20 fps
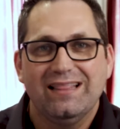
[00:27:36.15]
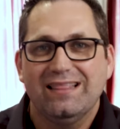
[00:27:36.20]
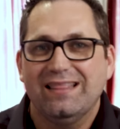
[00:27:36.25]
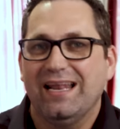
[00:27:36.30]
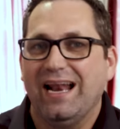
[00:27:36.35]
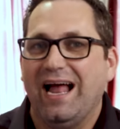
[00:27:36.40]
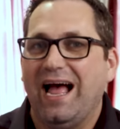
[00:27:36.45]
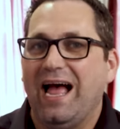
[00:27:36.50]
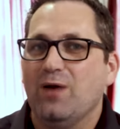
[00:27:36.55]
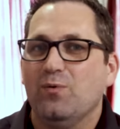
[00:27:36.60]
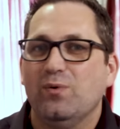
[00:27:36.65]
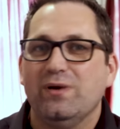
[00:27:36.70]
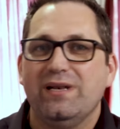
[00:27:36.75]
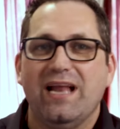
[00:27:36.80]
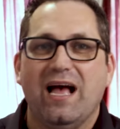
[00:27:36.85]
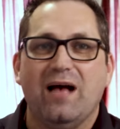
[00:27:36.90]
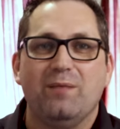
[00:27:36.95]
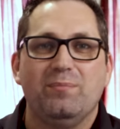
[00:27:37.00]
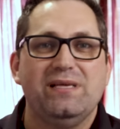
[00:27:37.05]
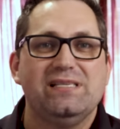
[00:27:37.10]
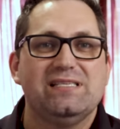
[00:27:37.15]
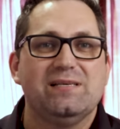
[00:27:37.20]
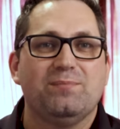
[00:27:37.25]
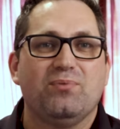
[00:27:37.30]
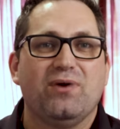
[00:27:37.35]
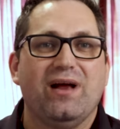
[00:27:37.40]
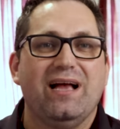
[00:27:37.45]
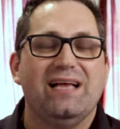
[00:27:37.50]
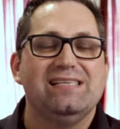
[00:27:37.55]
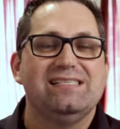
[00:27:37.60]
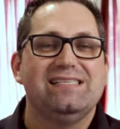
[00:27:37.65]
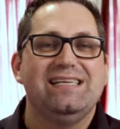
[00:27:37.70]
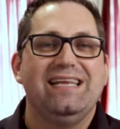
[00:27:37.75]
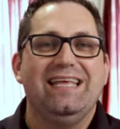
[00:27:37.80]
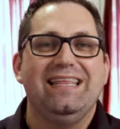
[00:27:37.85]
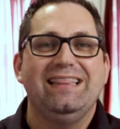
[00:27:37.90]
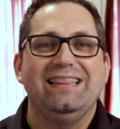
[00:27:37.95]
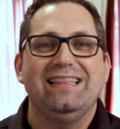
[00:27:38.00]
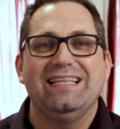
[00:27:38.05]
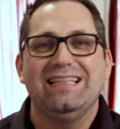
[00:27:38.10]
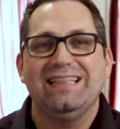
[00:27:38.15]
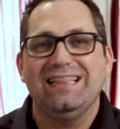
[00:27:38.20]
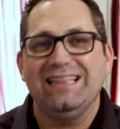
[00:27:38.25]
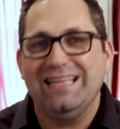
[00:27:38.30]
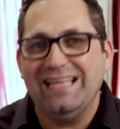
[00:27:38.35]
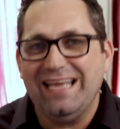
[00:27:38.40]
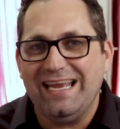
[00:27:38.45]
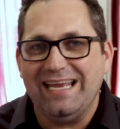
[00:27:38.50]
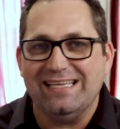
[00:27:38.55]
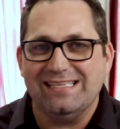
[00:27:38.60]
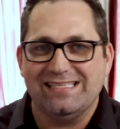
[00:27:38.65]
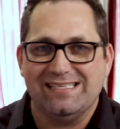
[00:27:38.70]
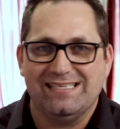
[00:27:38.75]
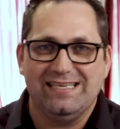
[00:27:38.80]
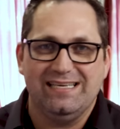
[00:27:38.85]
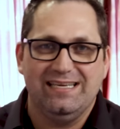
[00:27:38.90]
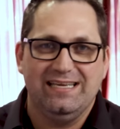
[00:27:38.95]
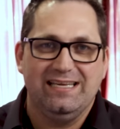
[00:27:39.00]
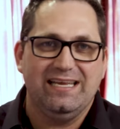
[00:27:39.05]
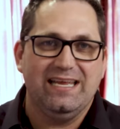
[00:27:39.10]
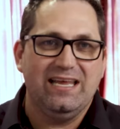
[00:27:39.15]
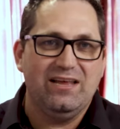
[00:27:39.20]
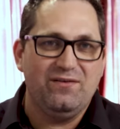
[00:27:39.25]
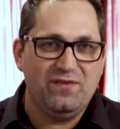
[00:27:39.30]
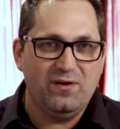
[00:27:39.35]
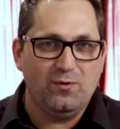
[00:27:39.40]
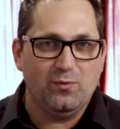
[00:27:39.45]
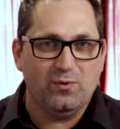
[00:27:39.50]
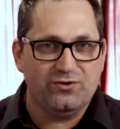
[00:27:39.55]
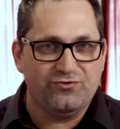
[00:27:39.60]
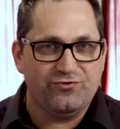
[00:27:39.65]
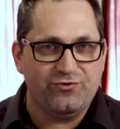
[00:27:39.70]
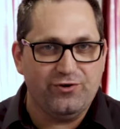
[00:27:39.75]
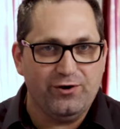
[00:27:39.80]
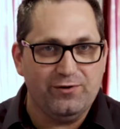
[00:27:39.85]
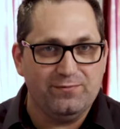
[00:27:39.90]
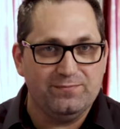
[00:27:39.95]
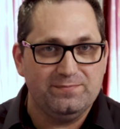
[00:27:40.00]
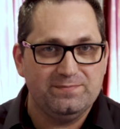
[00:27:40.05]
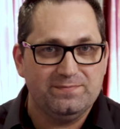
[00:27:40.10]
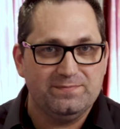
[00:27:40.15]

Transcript: that I would not be surprised in the least if it were true.